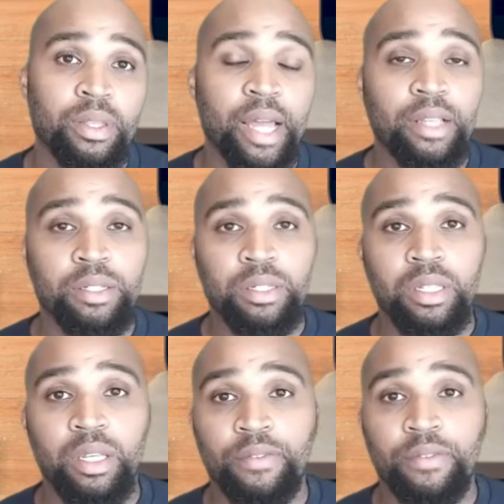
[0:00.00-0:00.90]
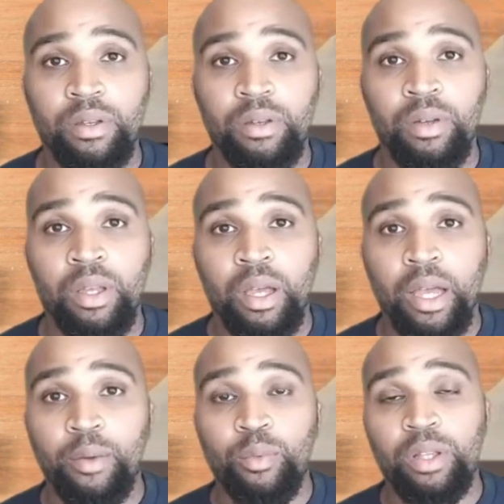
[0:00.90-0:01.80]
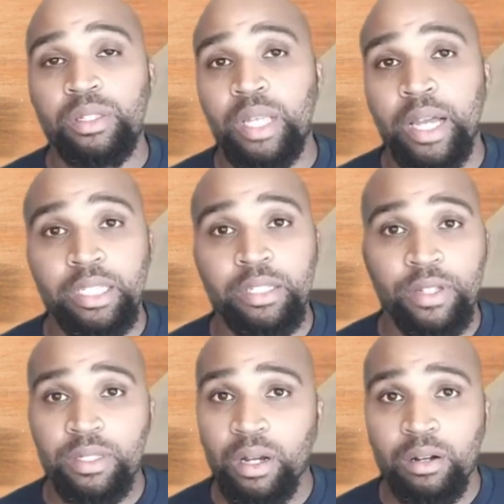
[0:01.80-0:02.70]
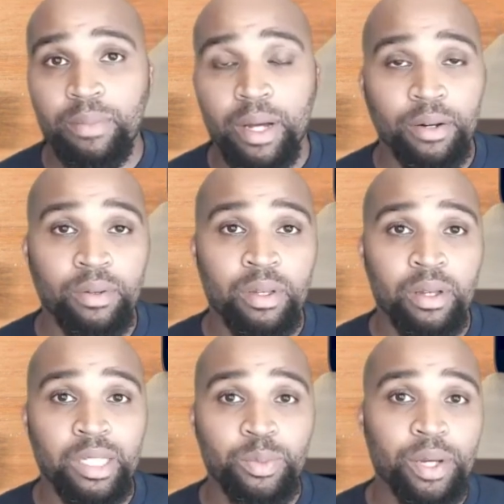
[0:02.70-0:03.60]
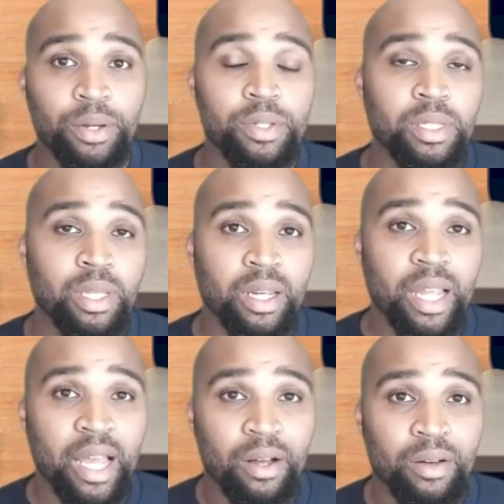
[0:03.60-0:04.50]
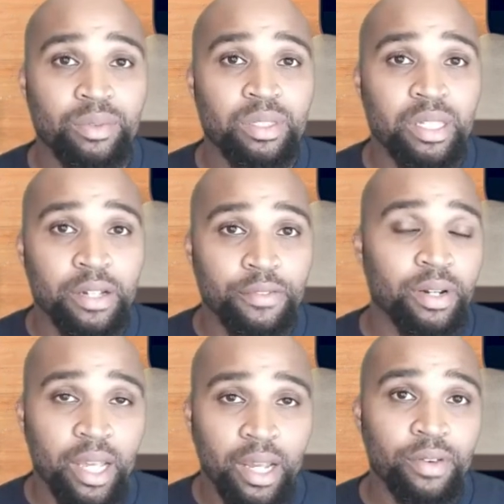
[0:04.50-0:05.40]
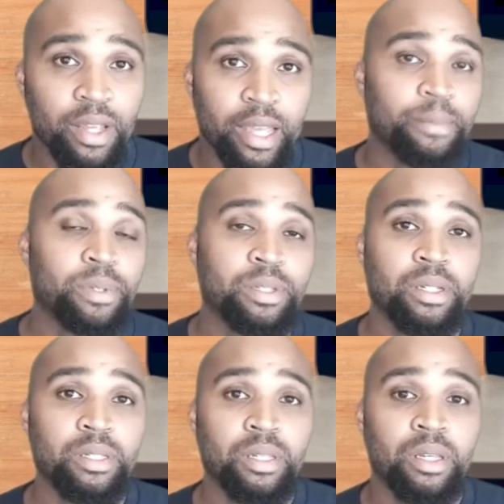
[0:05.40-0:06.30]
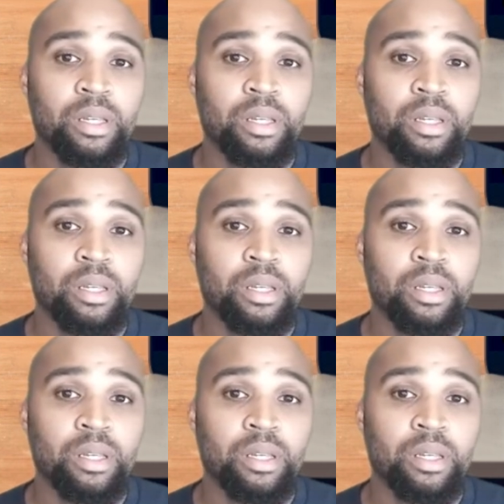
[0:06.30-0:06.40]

not just giving you a one size fits all model, because we understand how different every campus is.